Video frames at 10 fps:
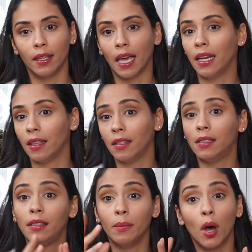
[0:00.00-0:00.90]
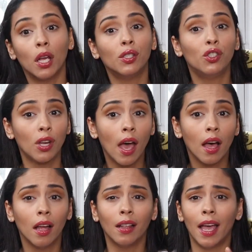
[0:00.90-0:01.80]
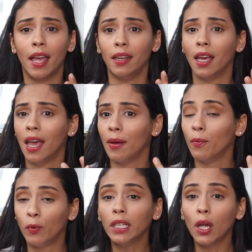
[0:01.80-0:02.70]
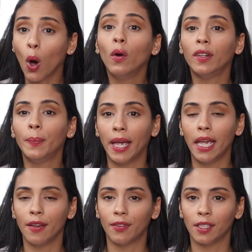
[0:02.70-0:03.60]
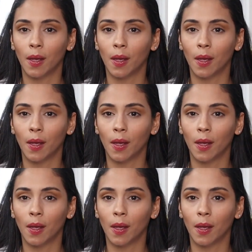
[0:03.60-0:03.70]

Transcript: getting sea moss gel and really overpaying for